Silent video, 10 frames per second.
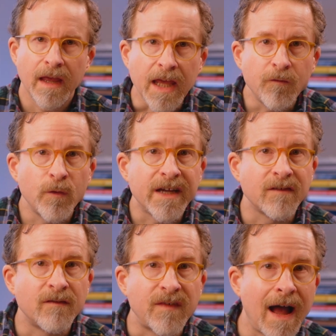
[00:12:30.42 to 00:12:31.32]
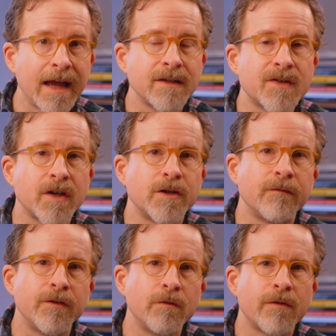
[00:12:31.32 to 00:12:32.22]
If we could find such a
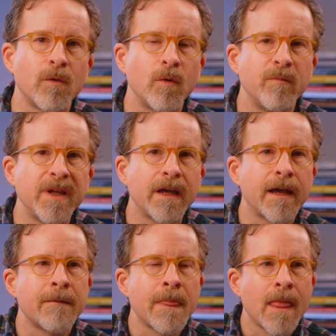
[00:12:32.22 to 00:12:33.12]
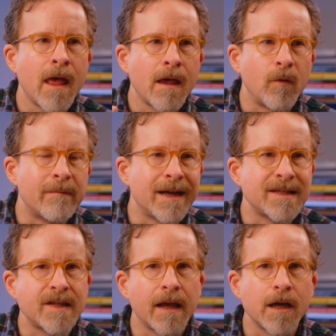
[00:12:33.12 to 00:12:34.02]
view that would be a, we might
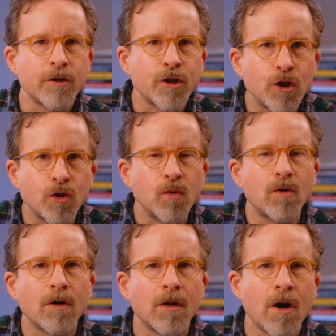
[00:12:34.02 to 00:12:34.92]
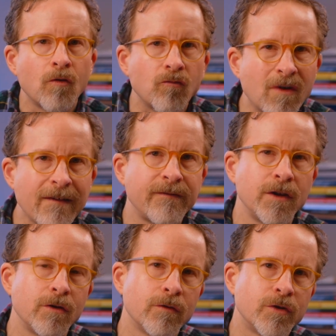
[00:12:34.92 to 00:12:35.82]
say, a sure
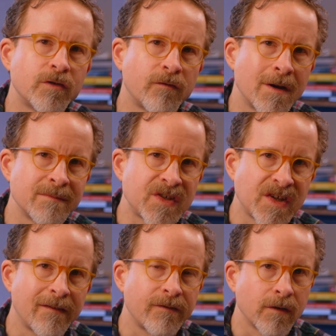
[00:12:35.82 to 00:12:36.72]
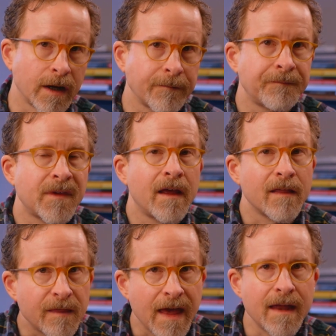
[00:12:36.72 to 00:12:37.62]
refuge from suffering,
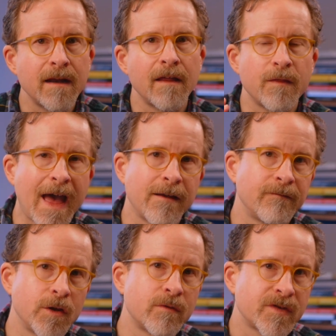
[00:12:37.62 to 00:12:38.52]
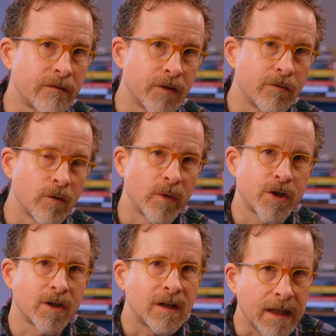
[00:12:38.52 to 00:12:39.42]
then that view is the view that we
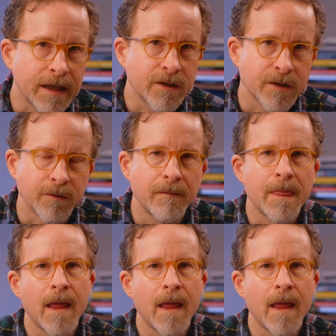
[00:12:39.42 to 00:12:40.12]
should cling to.